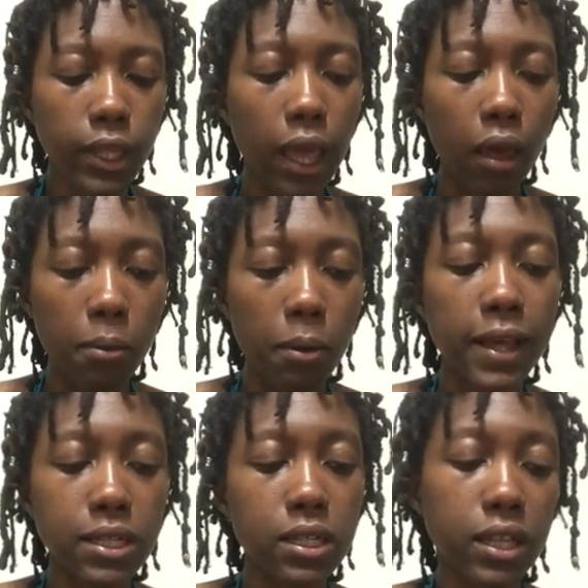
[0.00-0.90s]
Yeah,
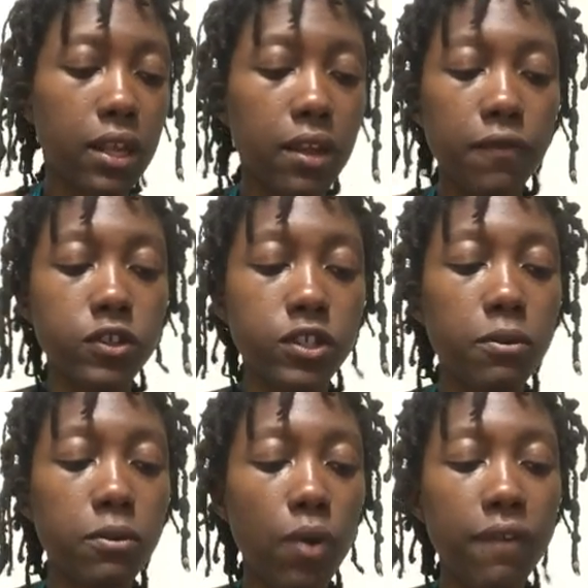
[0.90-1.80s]
but basically, for
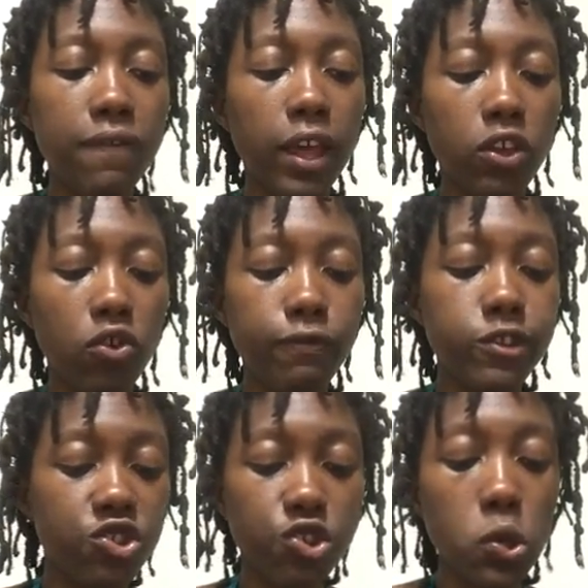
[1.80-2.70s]
some of you, I feel like
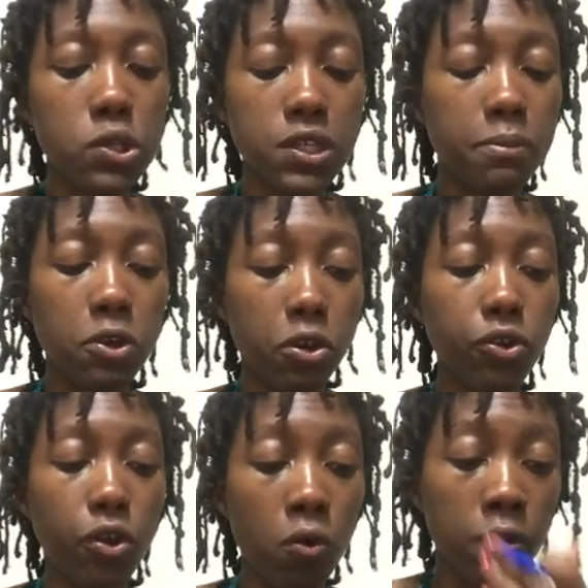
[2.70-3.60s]
you've just chosen to be
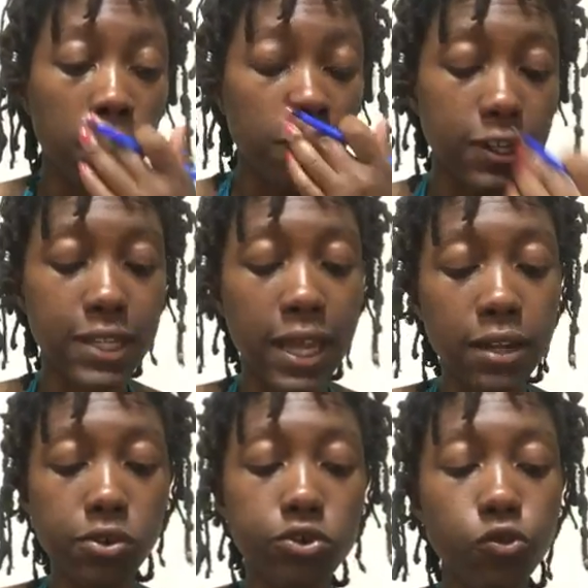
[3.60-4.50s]
on your own and really
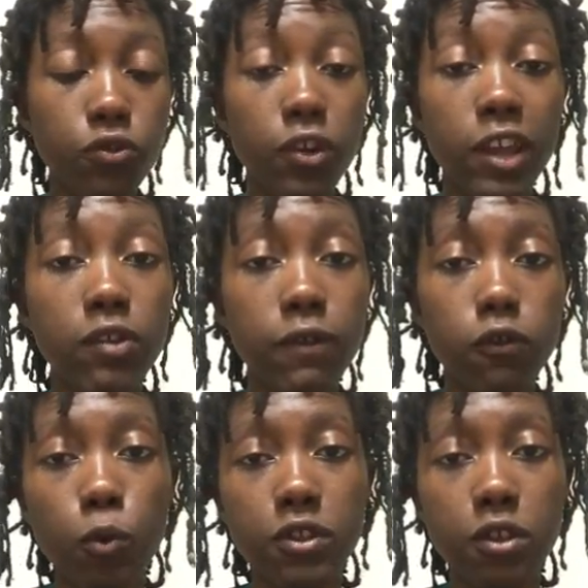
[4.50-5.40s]
stand in your truth. Or even
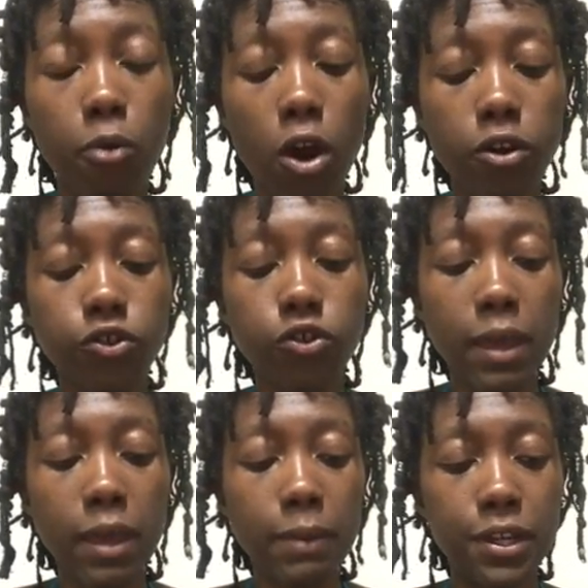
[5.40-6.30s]
if you're with a partner, you
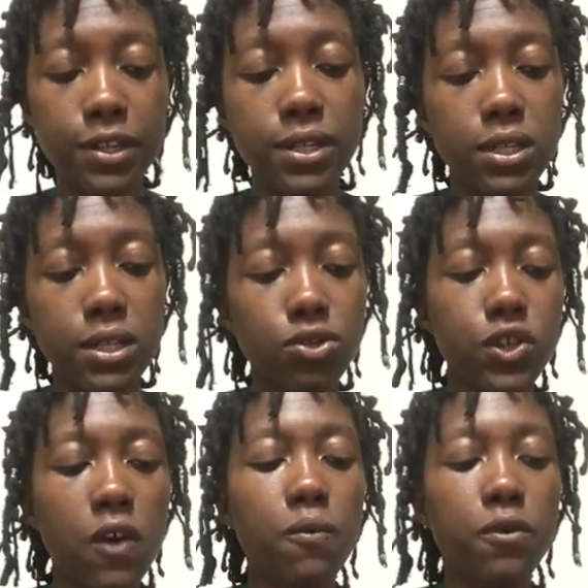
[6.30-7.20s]
may be distancing
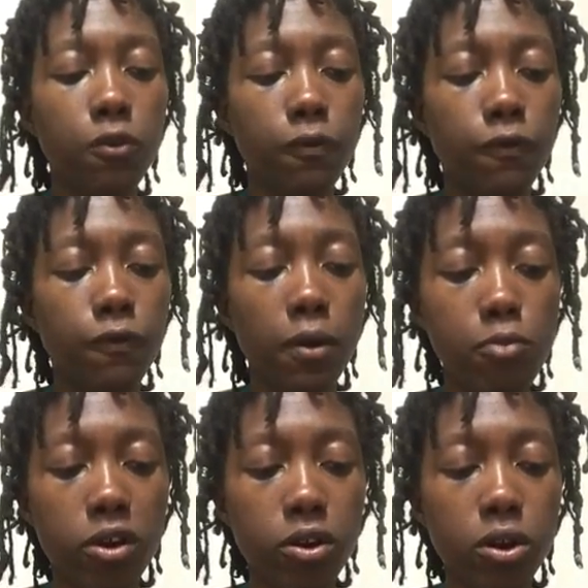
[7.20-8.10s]
yourself from your
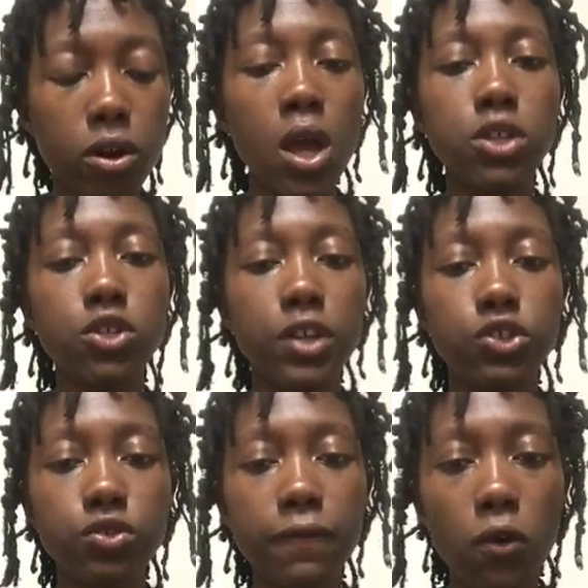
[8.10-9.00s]
partner so
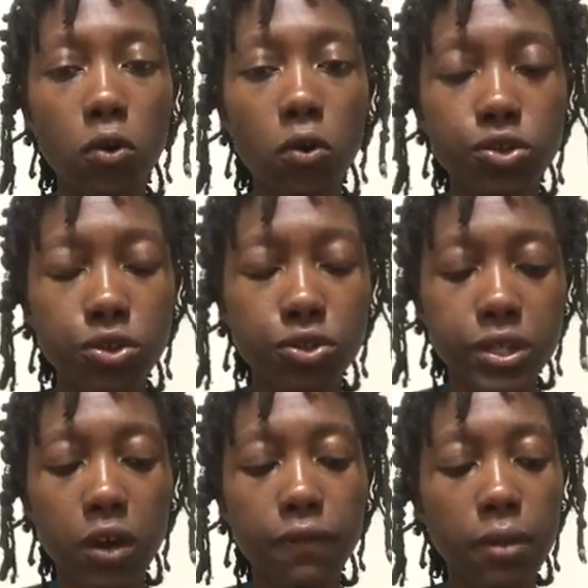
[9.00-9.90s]
that you can focus on
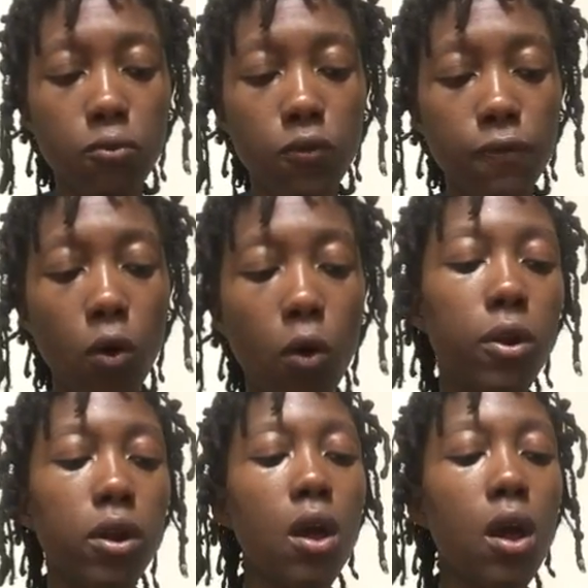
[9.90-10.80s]
yourself and move
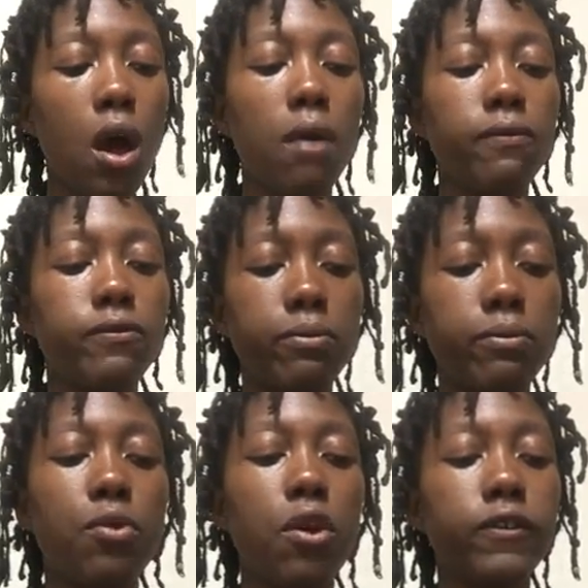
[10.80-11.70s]
forward. For some
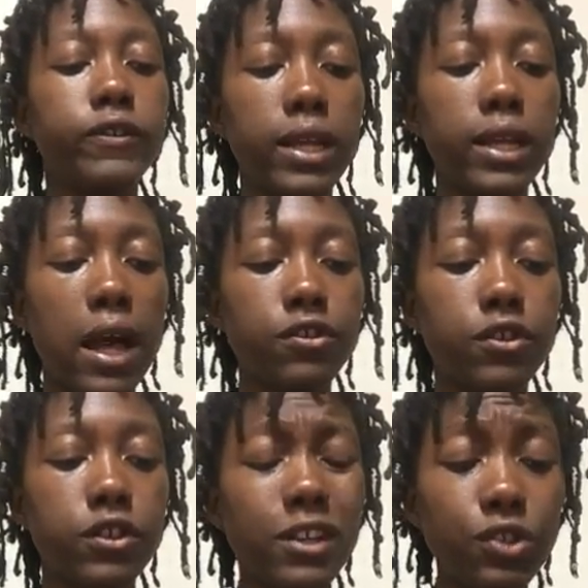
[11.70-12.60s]
of you Earth signs out
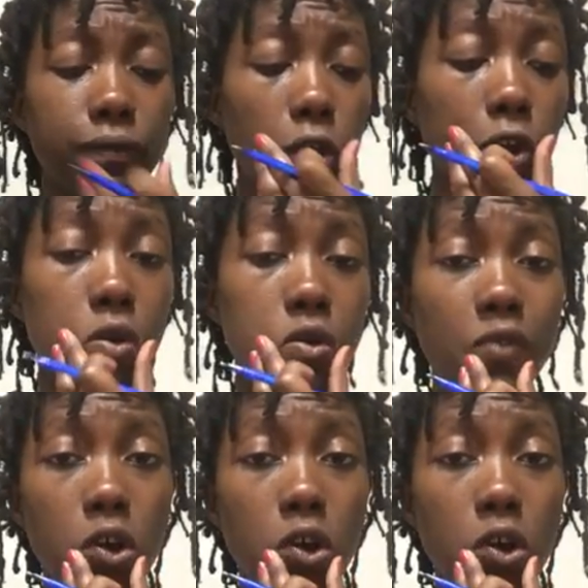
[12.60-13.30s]
there, especially Virgos.